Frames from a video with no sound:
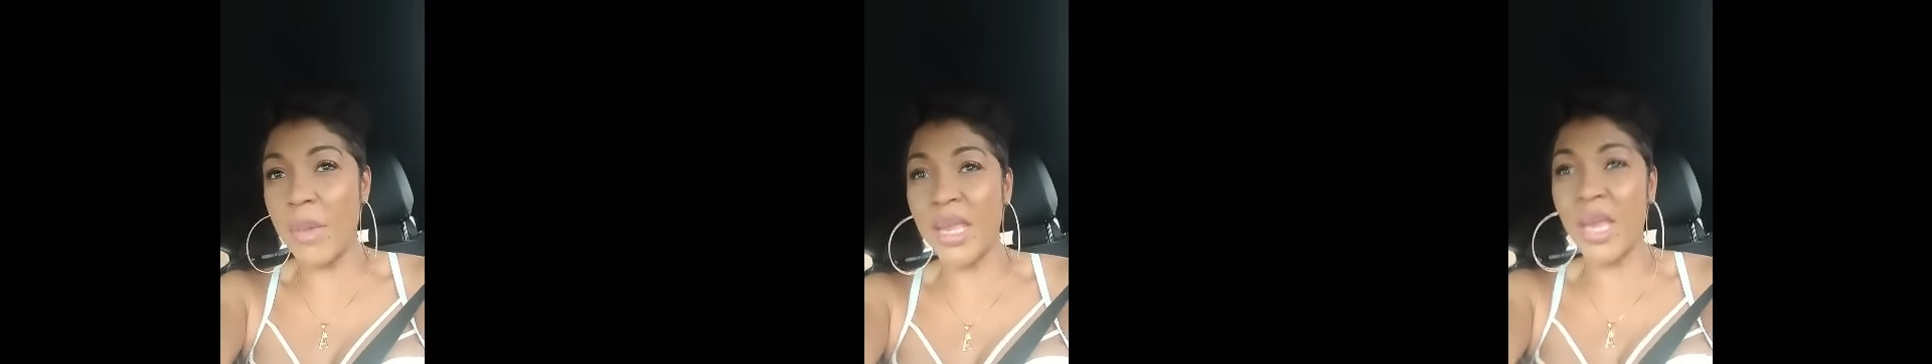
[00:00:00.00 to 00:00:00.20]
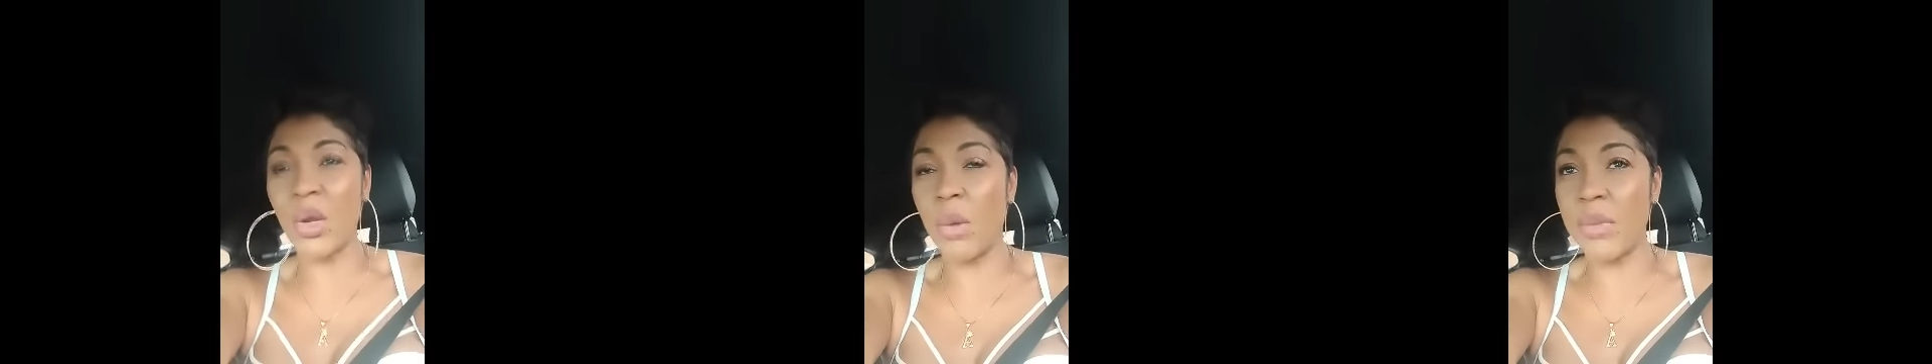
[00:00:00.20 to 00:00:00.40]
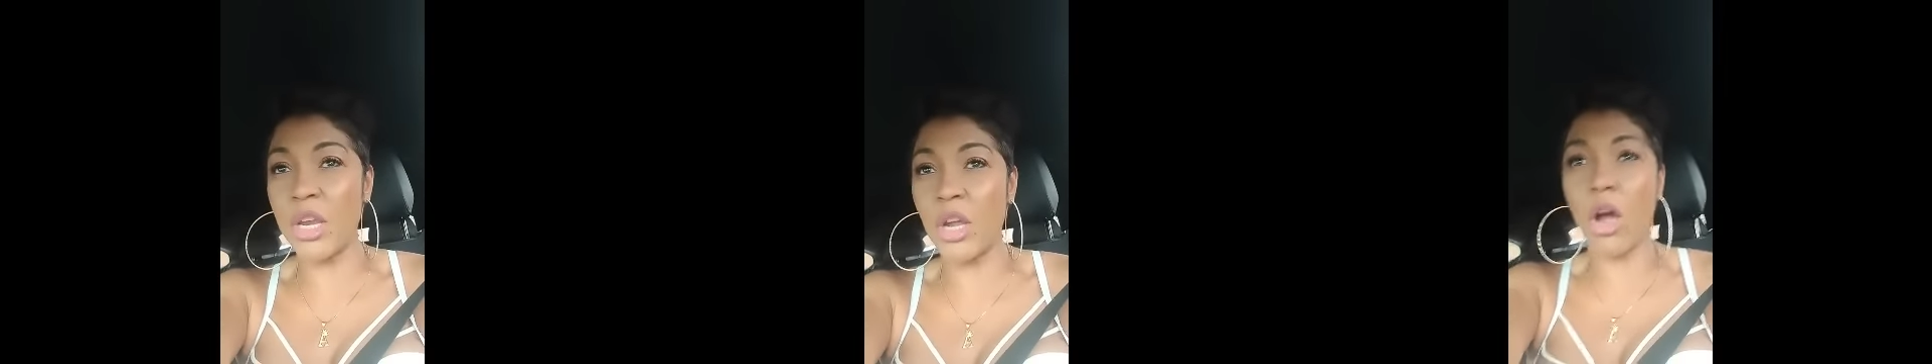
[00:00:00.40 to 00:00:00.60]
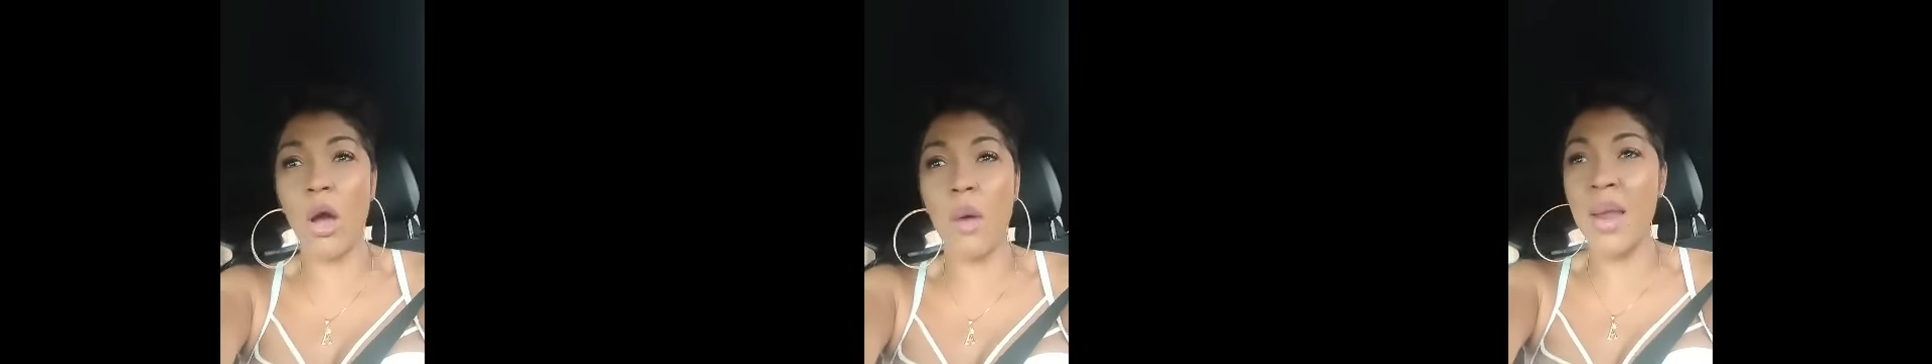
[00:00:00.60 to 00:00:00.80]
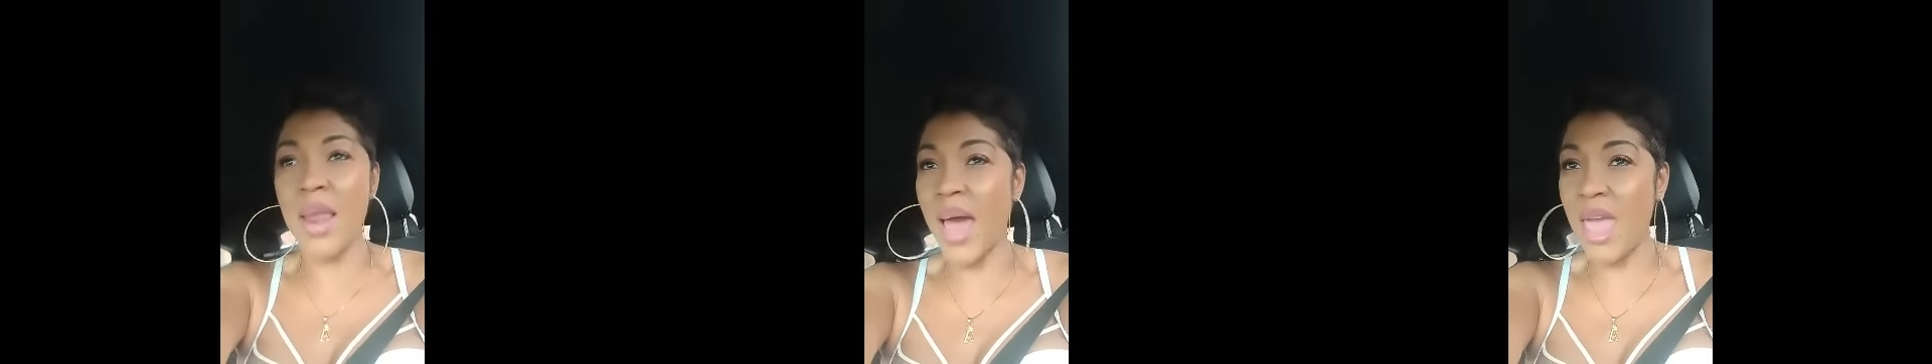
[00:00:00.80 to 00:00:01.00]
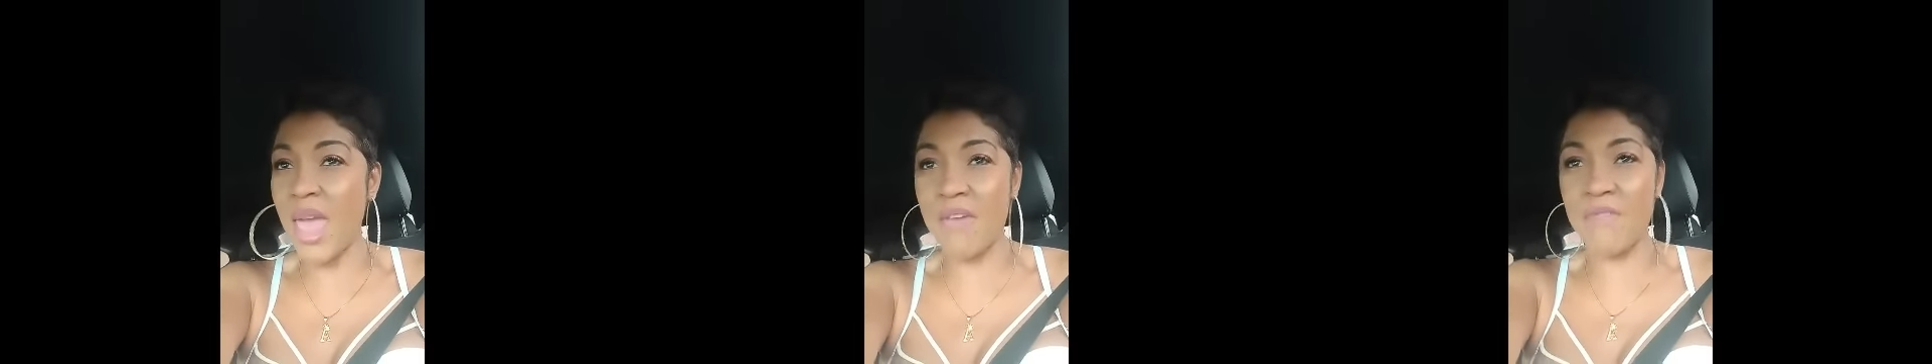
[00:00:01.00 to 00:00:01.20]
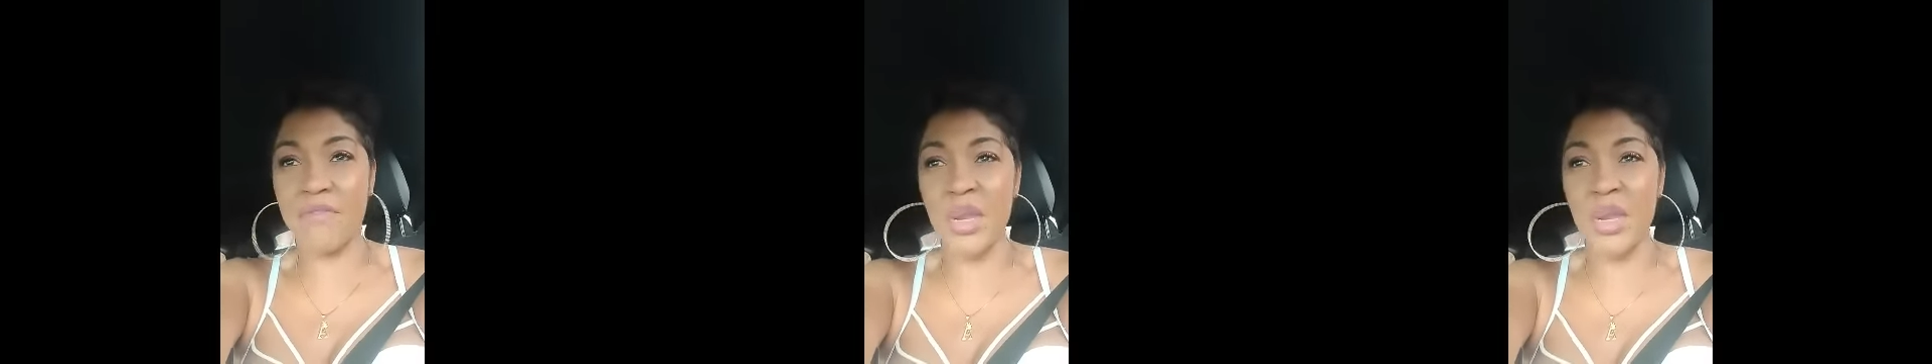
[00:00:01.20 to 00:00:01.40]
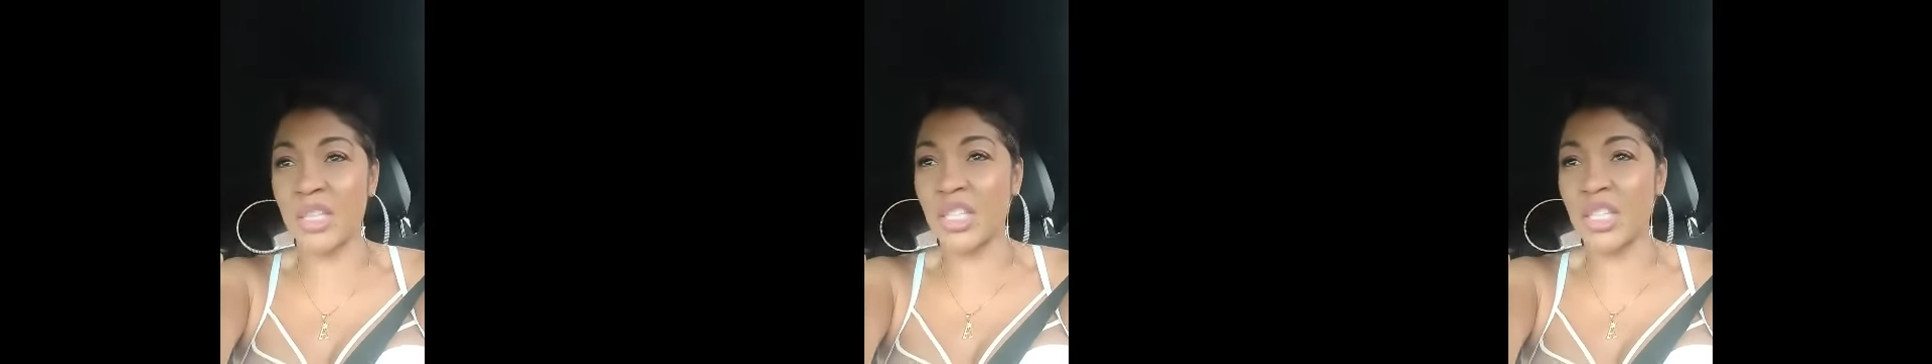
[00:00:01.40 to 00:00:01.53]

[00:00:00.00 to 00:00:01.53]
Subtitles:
Foota hype said that he